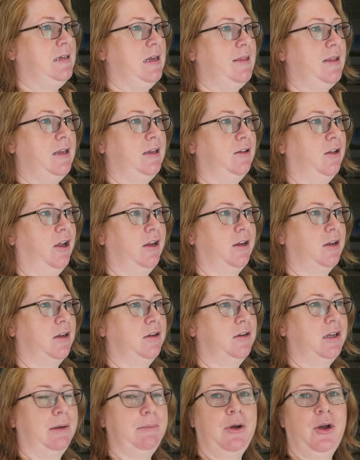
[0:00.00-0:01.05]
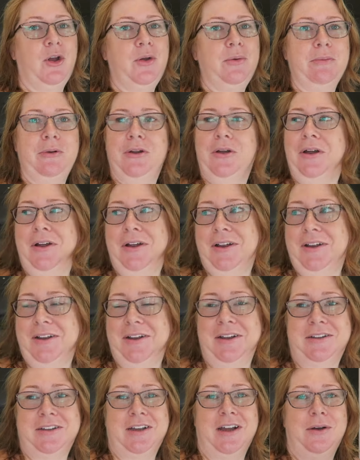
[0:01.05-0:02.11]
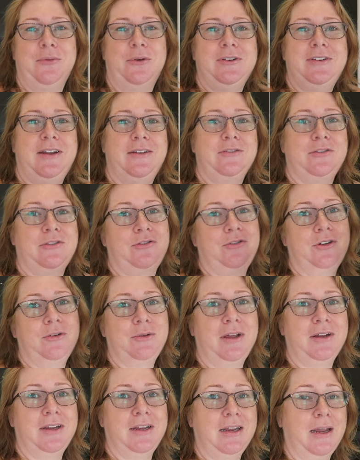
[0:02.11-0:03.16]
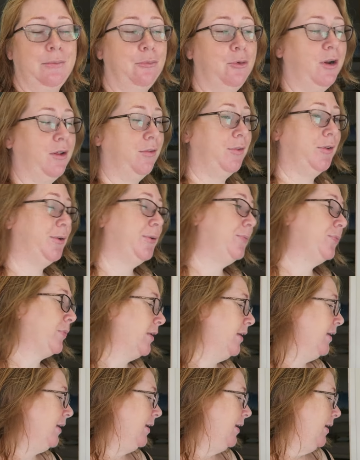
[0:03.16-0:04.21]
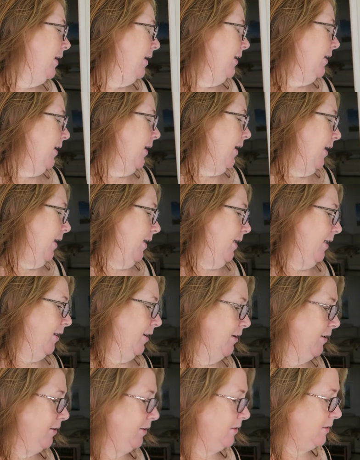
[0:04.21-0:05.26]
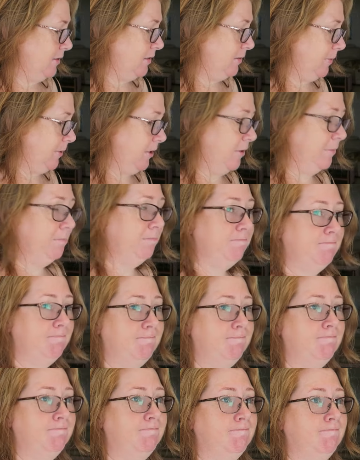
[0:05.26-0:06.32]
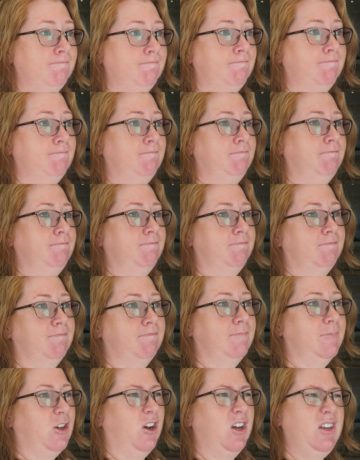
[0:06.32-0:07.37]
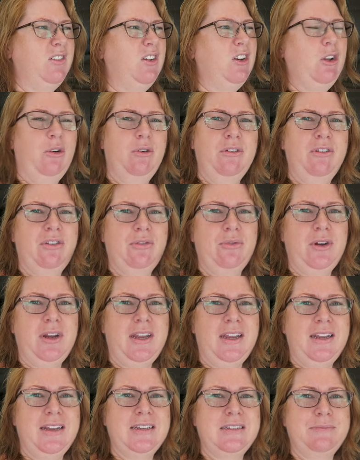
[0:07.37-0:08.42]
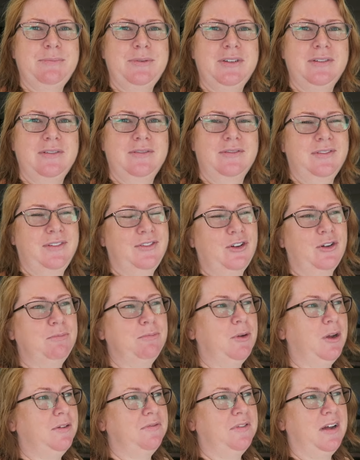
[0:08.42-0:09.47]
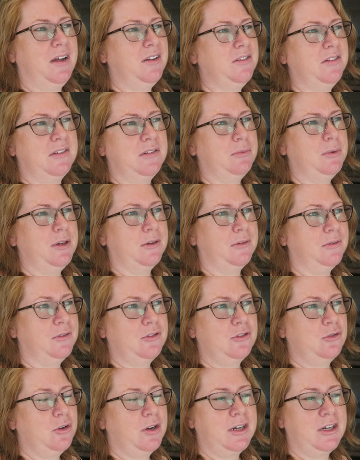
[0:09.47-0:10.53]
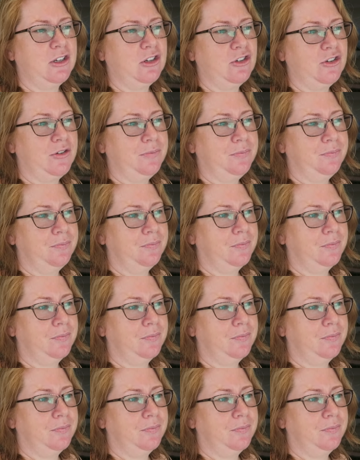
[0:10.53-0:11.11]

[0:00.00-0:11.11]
And then like come home and I can't walk down the street without getting out of breath. So yeah, it's been a kind of a long 3 years, but they've gone by fast as well. It's strange.